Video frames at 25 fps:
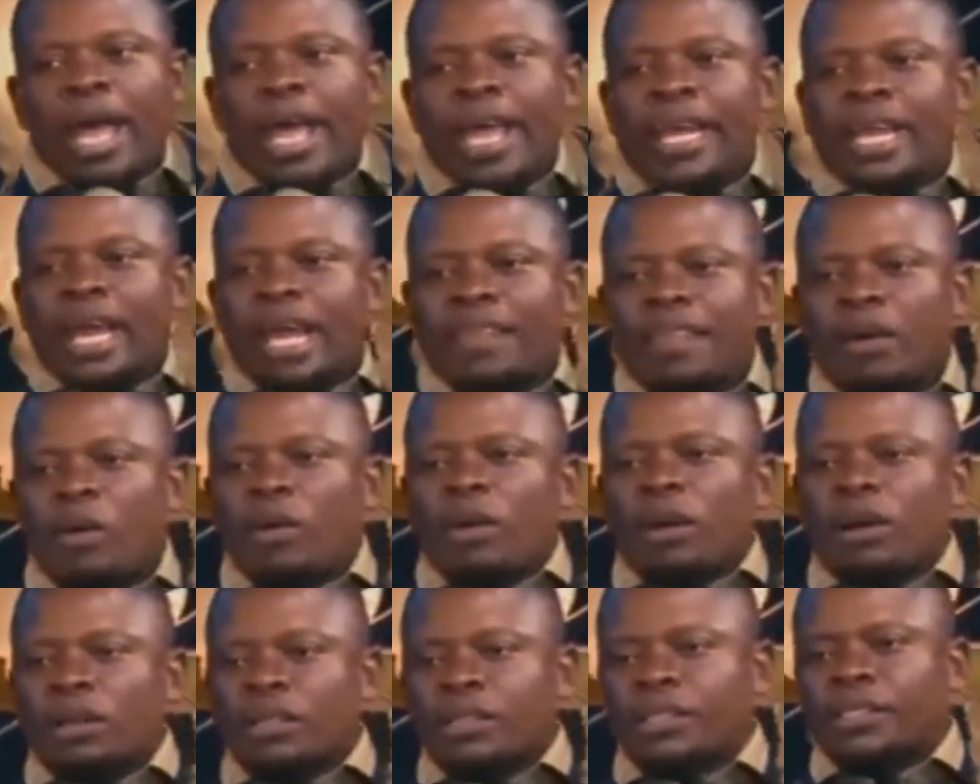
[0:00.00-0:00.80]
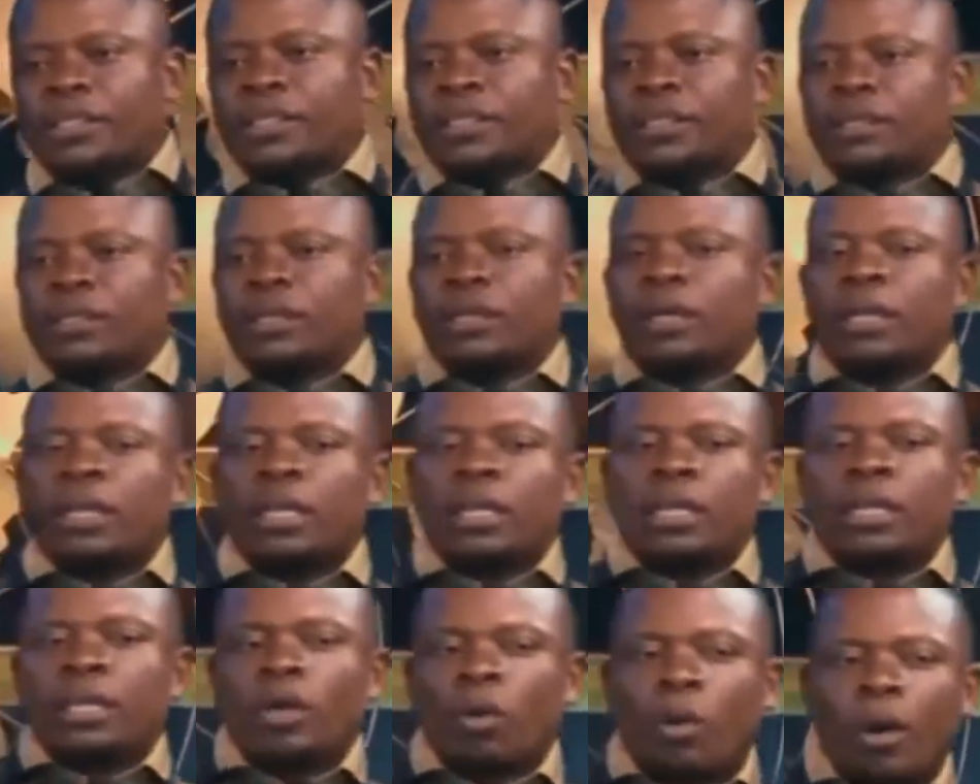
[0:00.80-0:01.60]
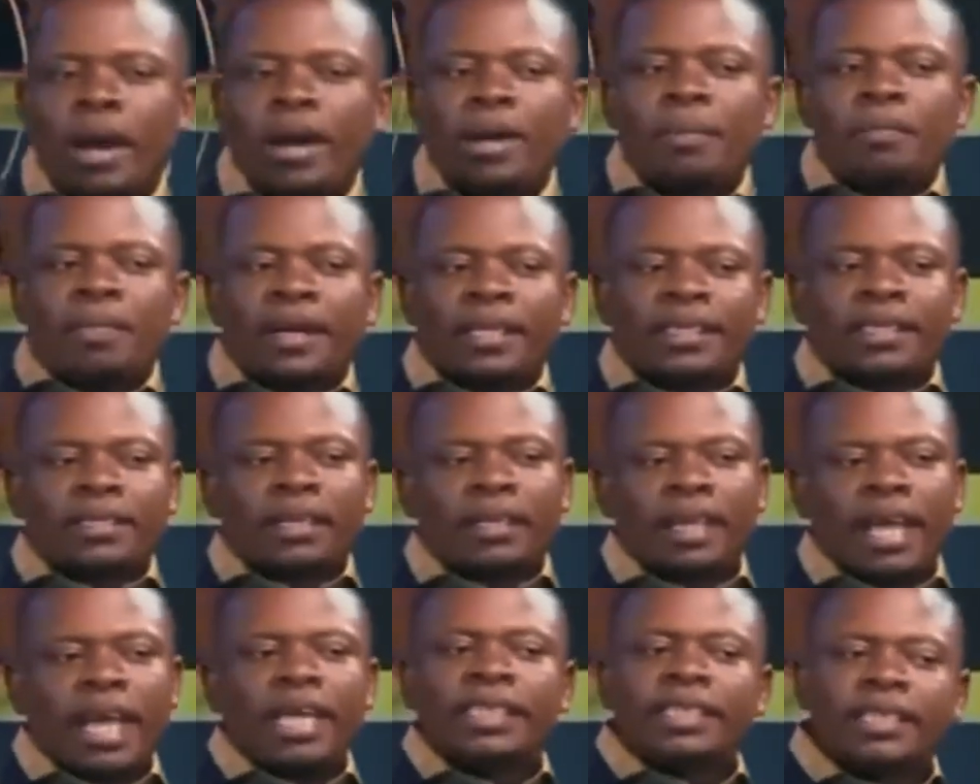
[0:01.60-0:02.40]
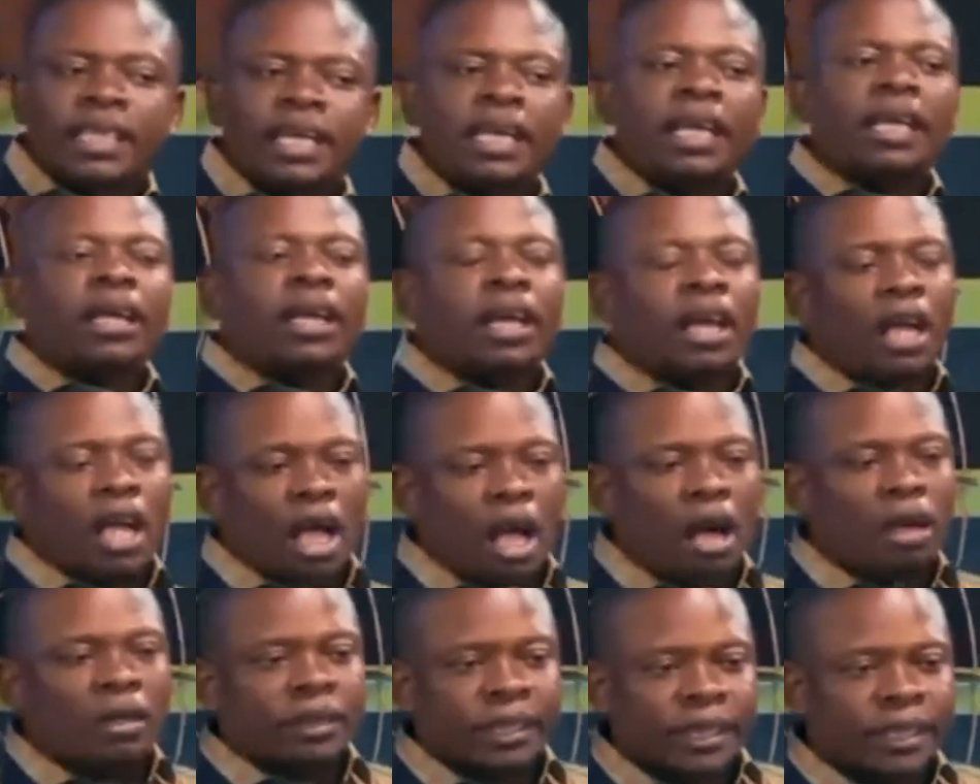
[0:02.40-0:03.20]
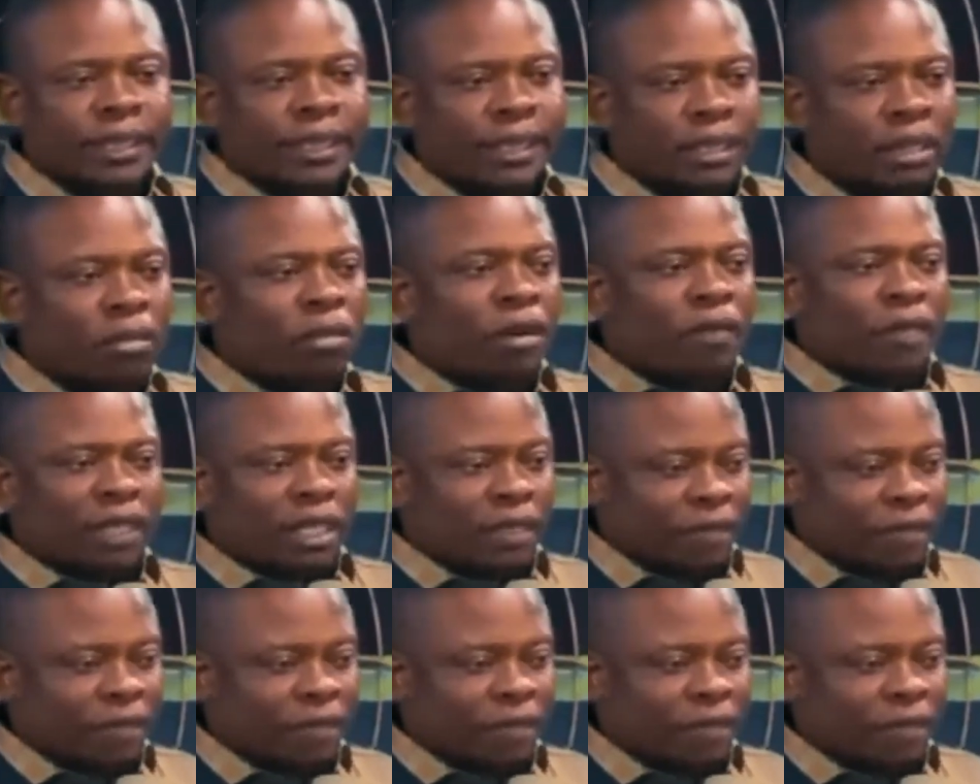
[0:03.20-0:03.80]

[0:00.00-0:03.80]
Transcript: In other words, the word mercy there is the God system of